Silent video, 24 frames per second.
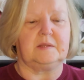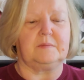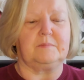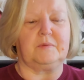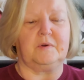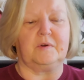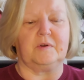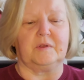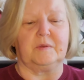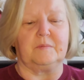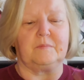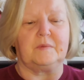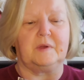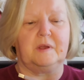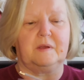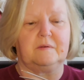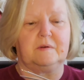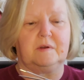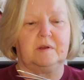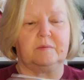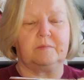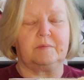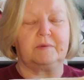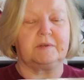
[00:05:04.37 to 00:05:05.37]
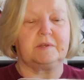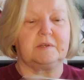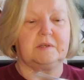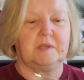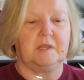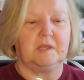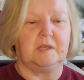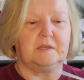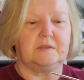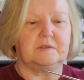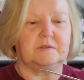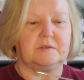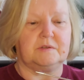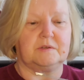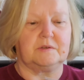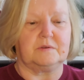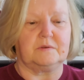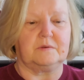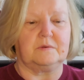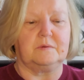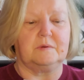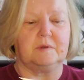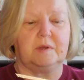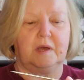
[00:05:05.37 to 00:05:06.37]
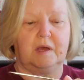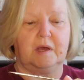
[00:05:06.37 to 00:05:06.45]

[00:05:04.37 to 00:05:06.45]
the point where I would need to